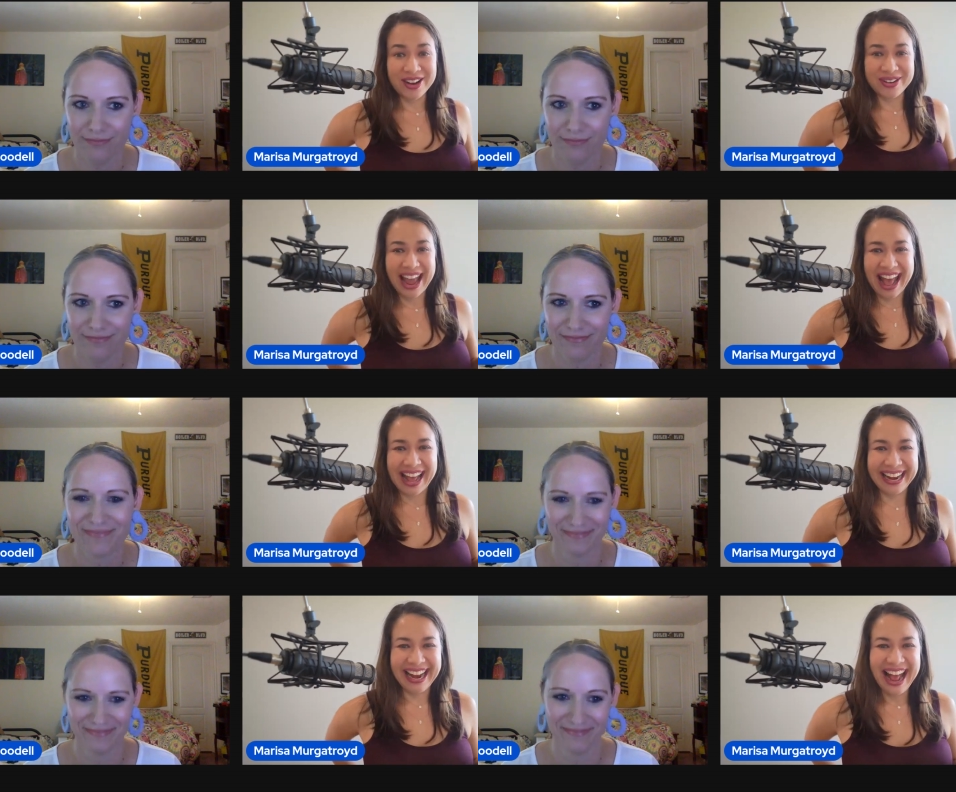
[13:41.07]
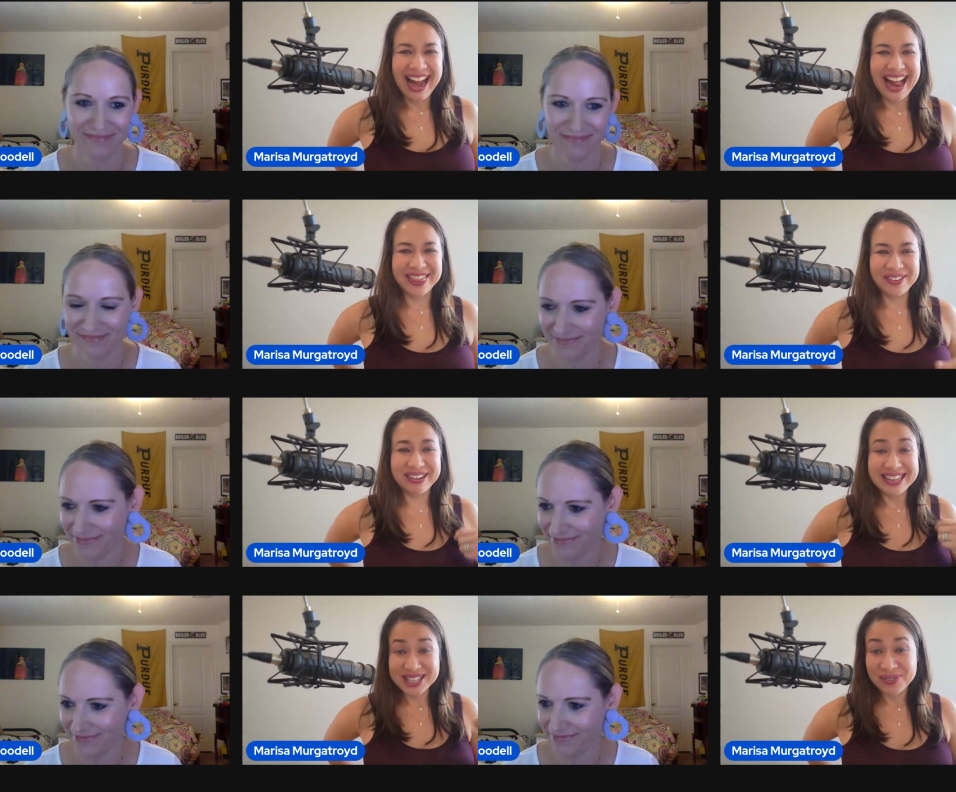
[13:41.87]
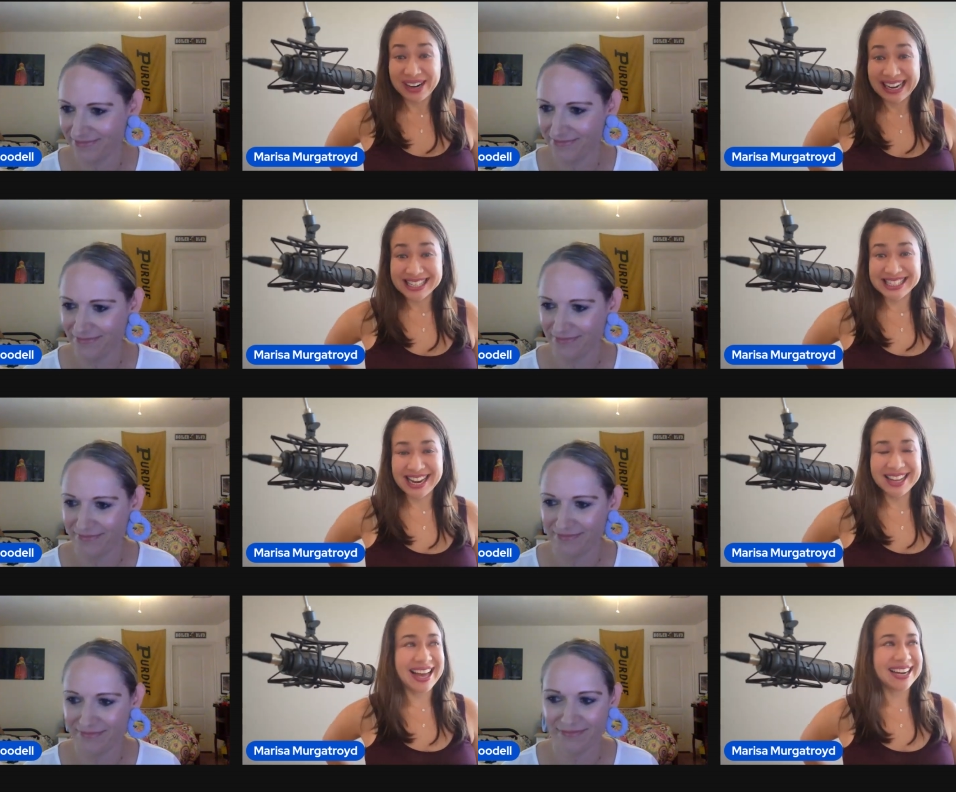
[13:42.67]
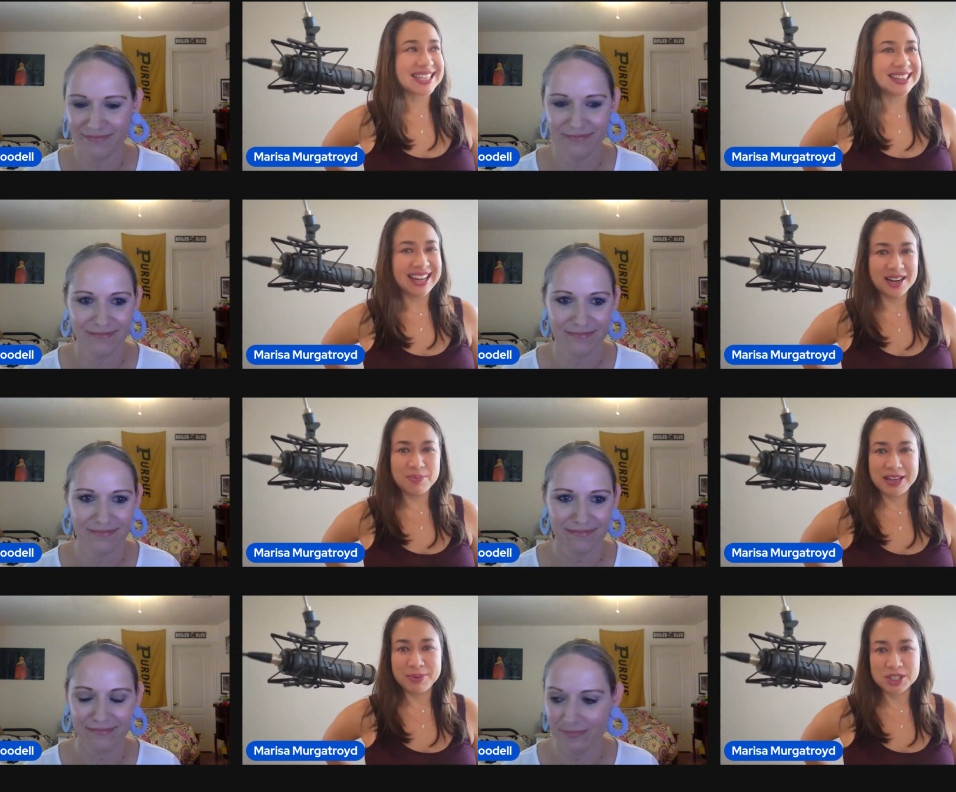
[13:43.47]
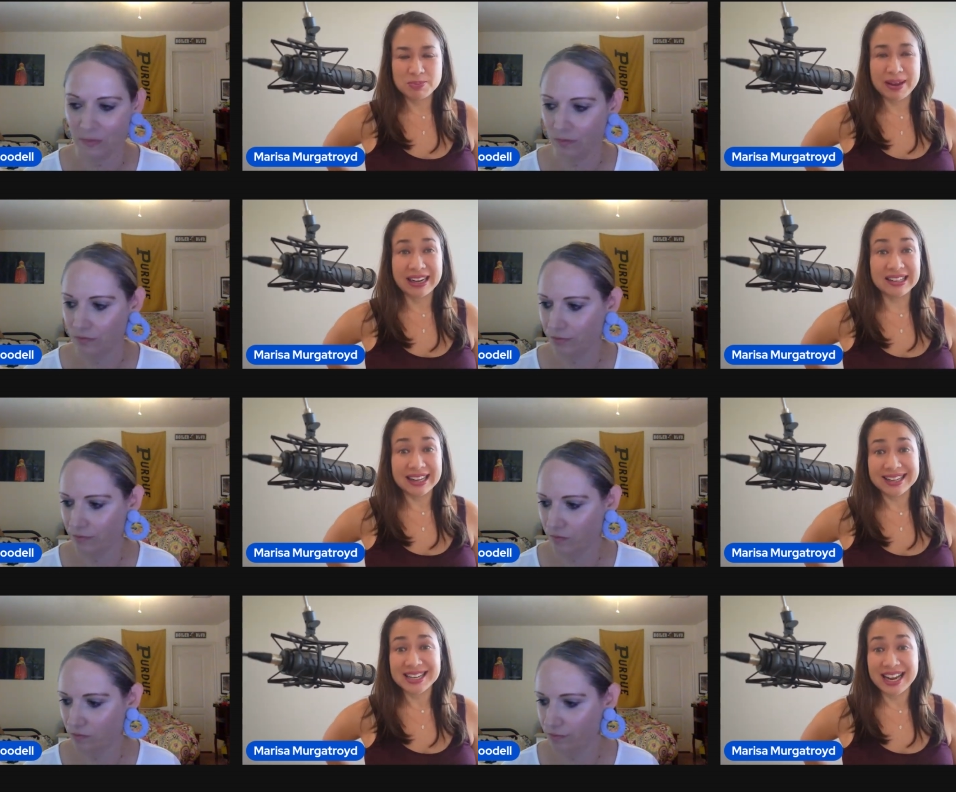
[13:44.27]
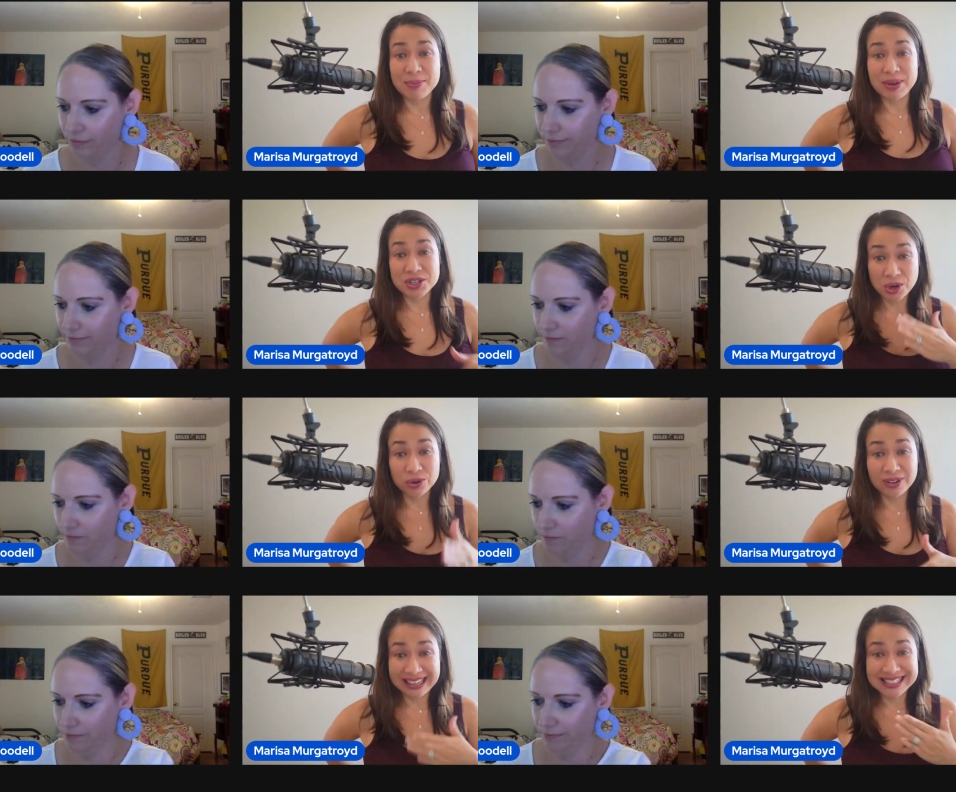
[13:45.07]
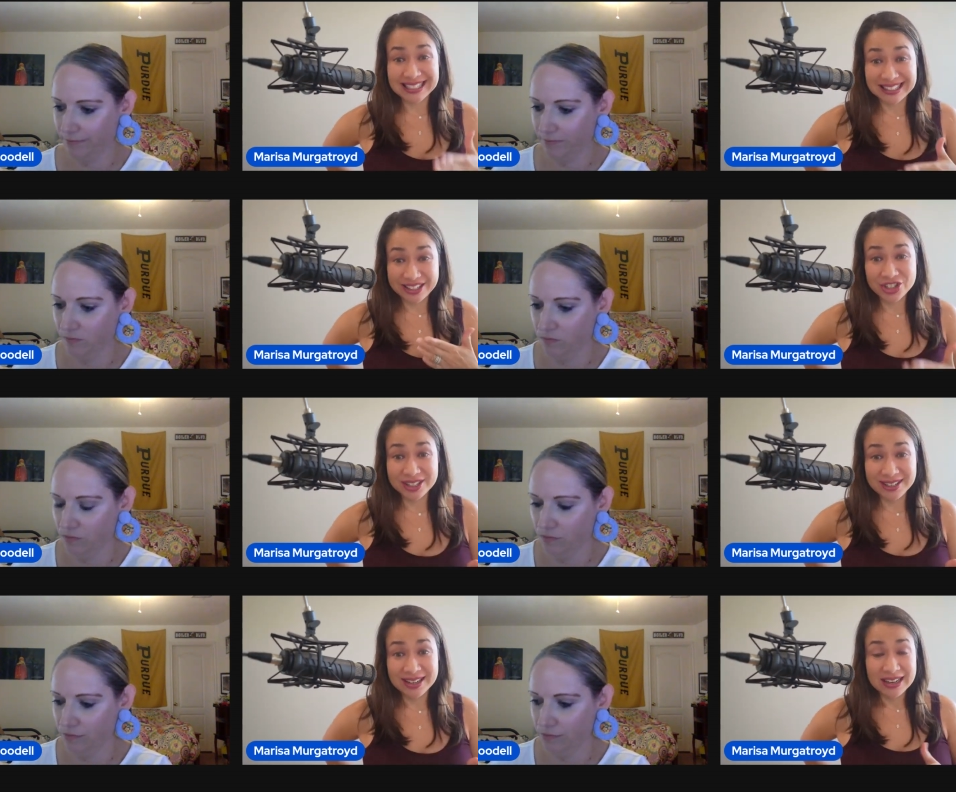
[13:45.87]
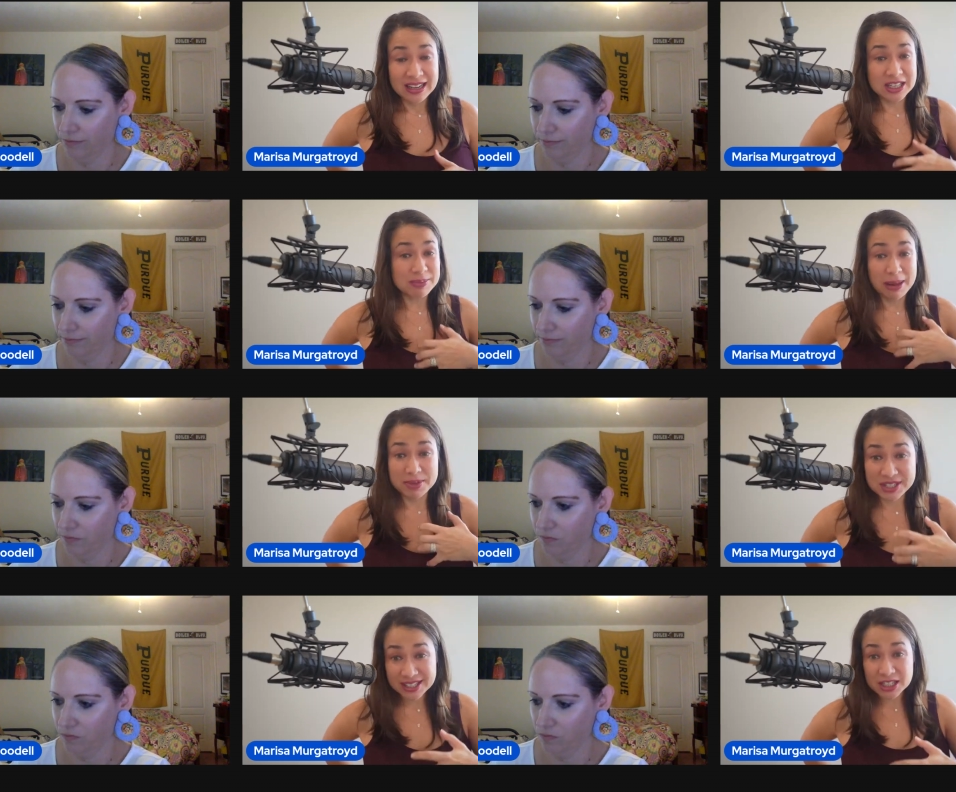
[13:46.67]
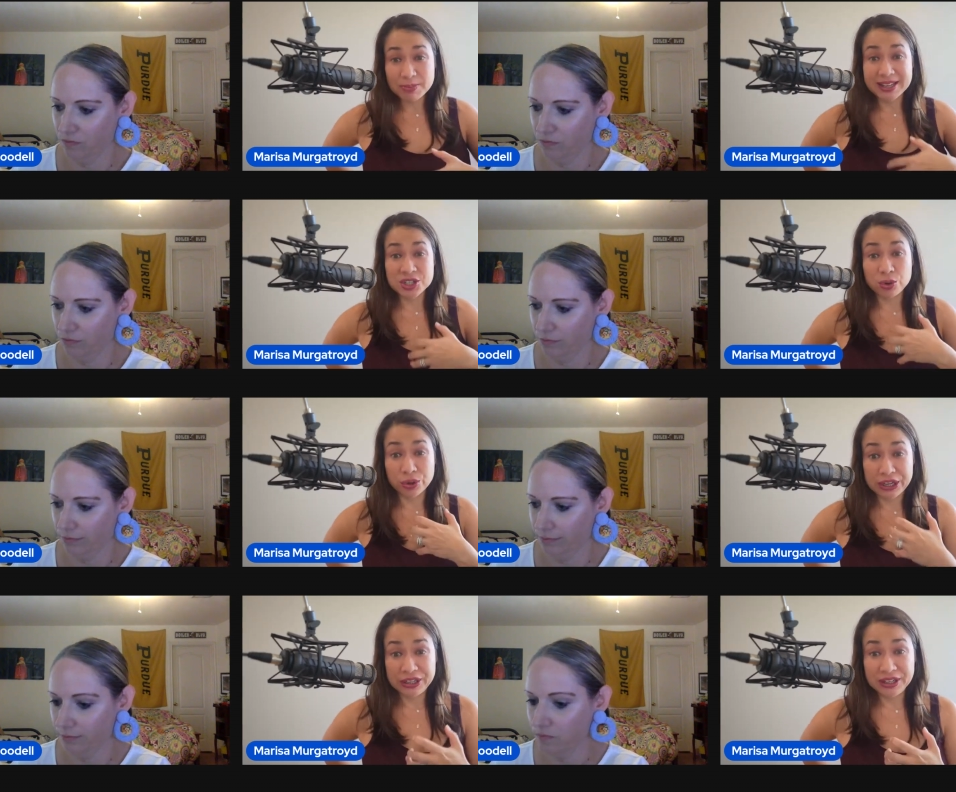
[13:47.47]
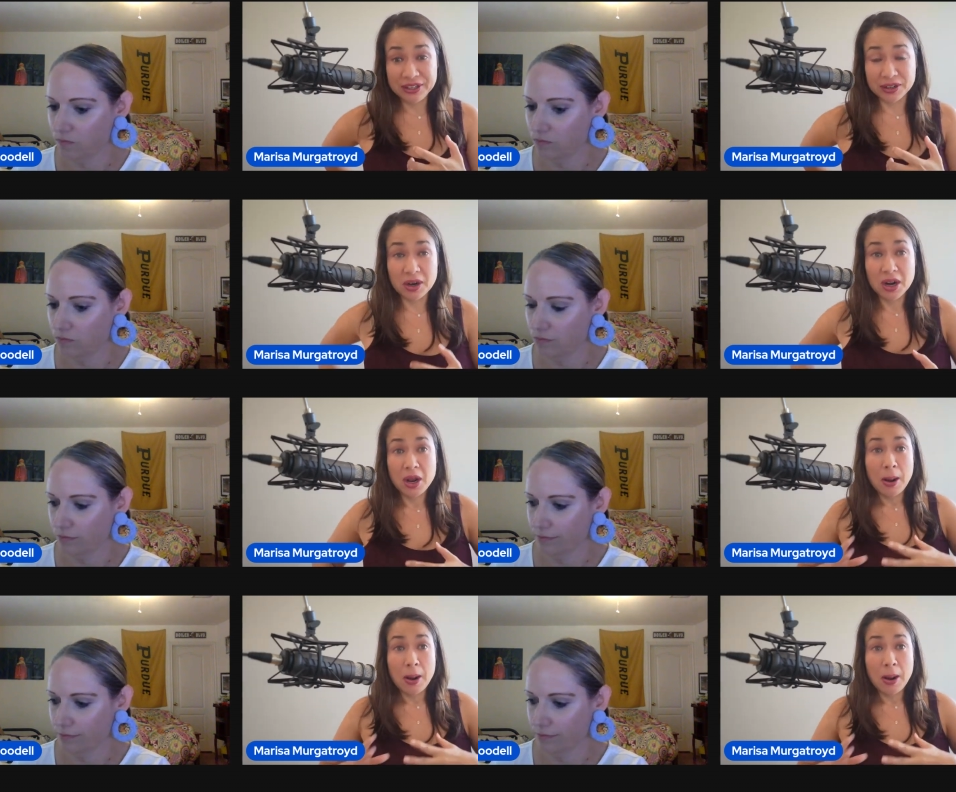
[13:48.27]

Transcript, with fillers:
Speaker 1: Okay. And the reason why I say that is a lot of people spend a lot of time in total isolation, sometimes six months or a year,